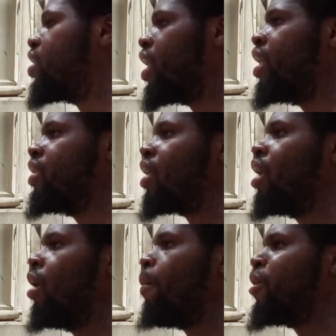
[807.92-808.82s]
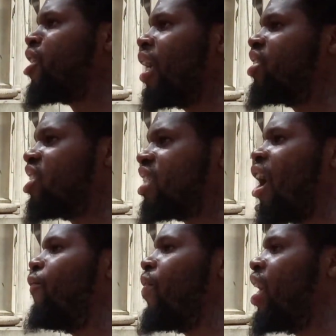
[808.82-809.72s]
things pertaining to
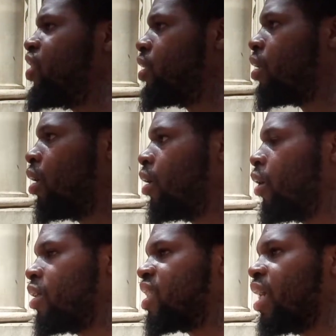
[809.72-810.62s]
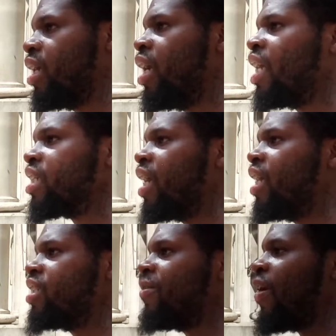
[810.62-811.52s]
salvation. You know what I'm saying?
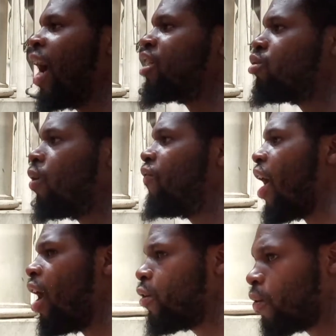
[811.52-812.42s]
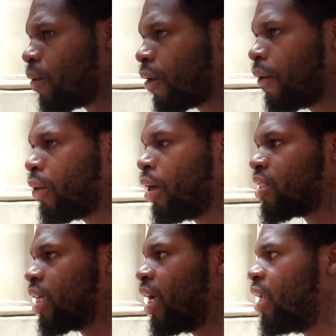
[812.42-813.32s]
Things of actual value. You know what
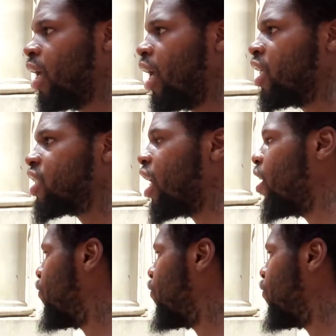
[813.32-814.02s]
I'm saying? Instead of